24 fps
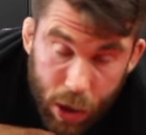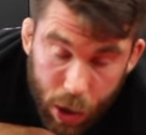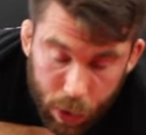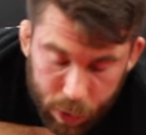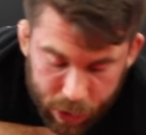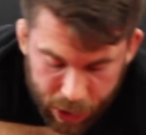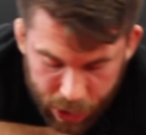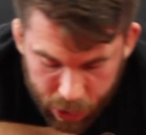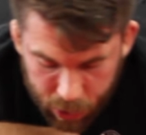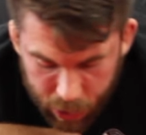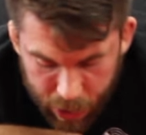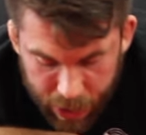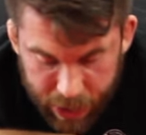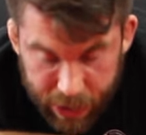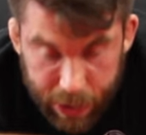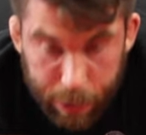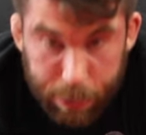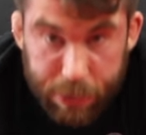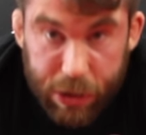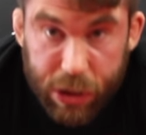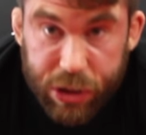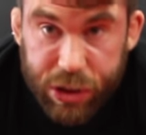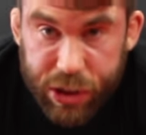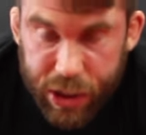Okay, a lot of
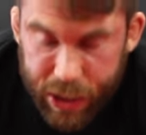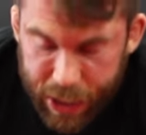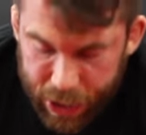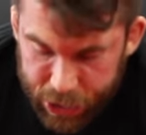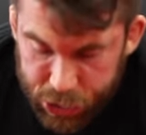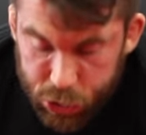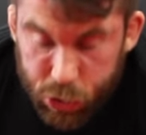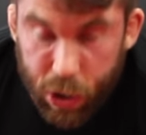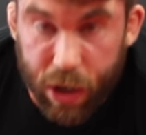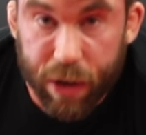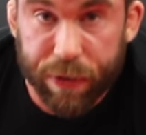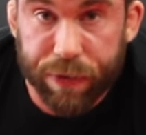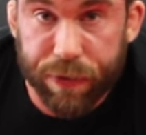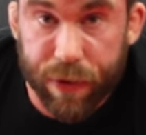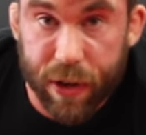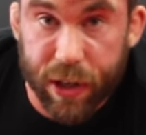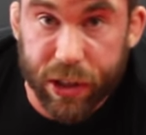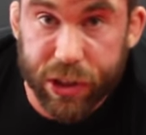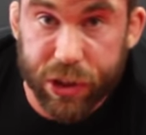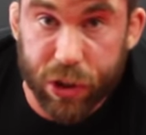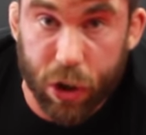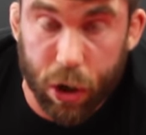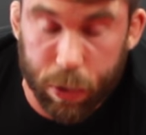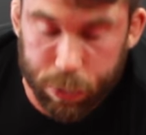times I'll see guys try to
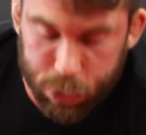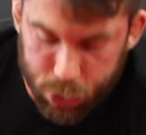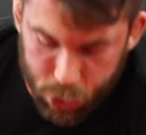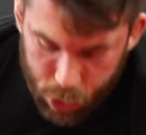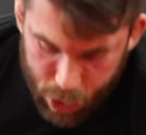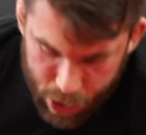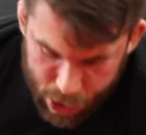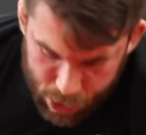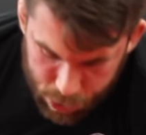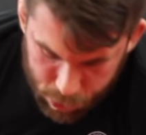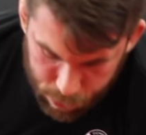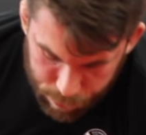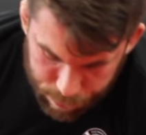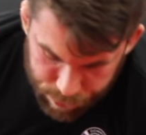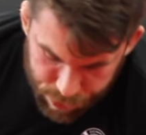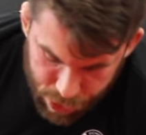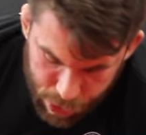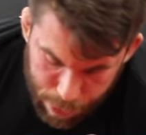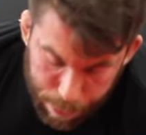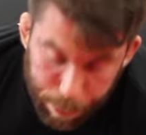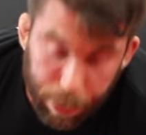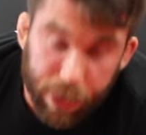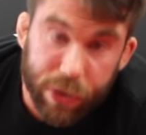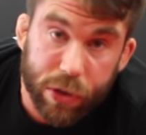finish the arm triangle,
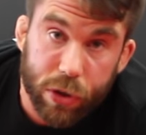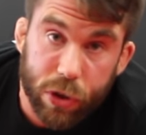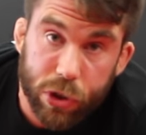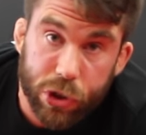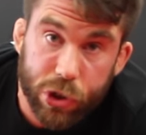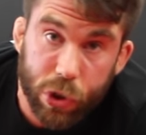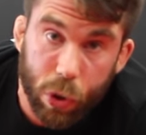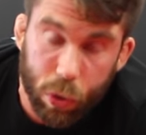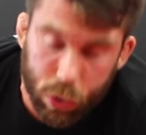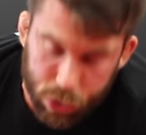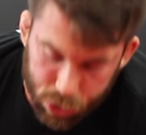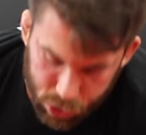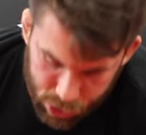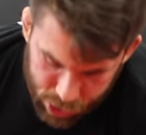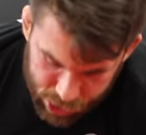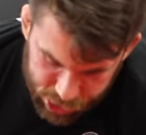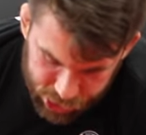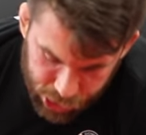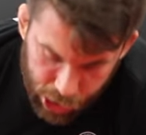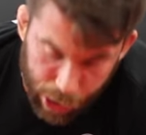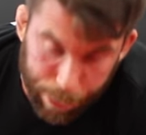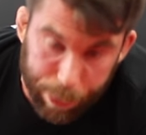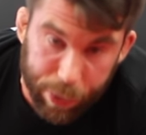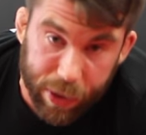but their shoulder
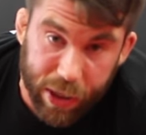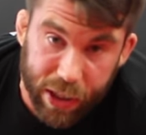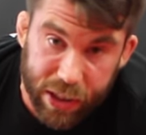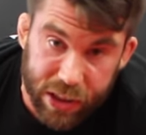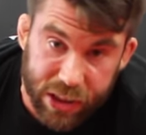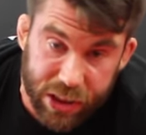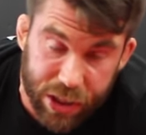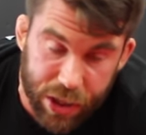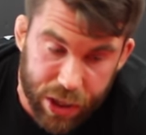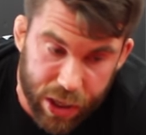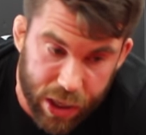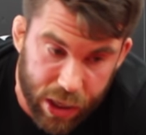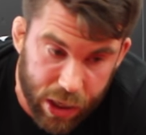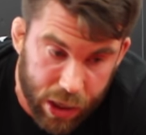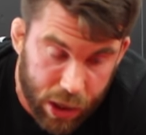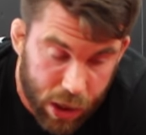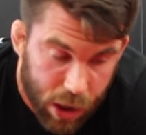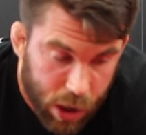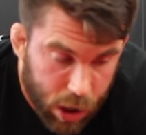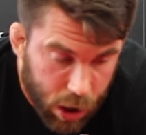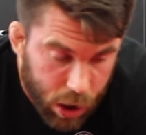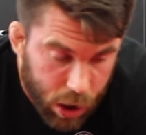is up against the